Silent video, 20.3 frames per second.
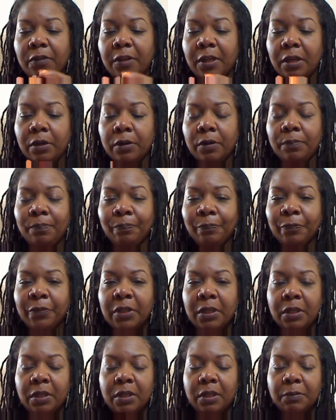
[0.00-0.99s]
Fair.
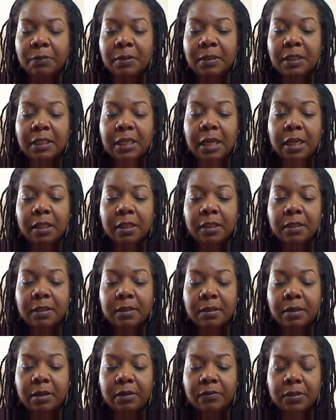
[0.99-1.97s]
Take
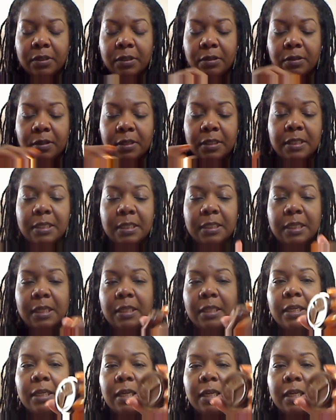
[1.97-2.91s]
this off so you can see the